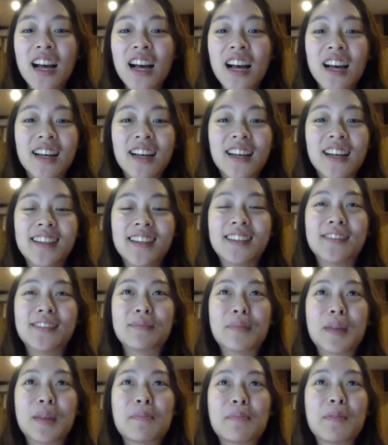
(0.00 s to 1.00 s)

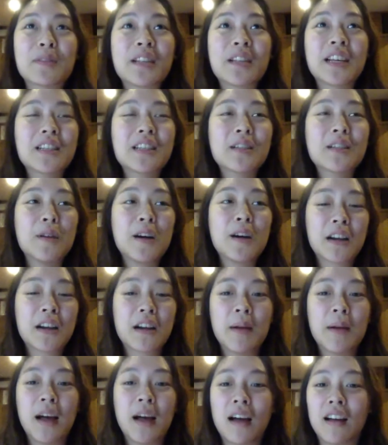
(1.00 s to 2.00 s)
Um, people tend to work
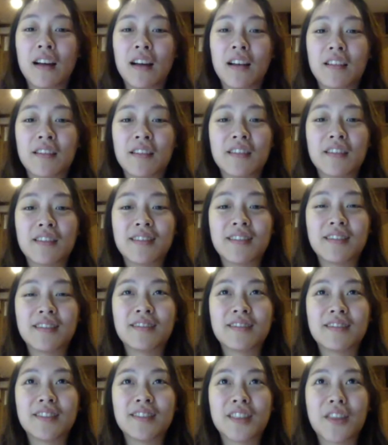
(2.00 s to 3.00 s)
about
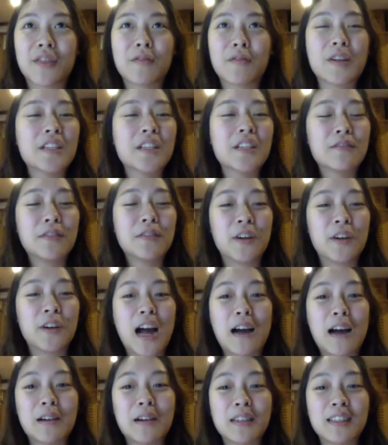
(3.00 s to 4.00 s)
three to four
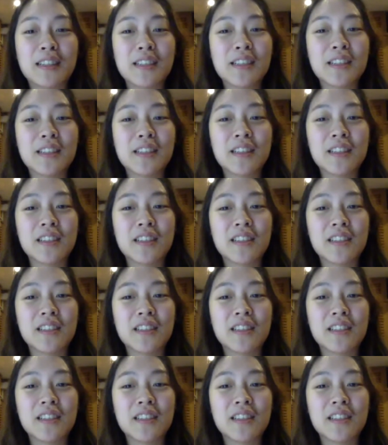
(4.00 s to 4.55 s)
hours.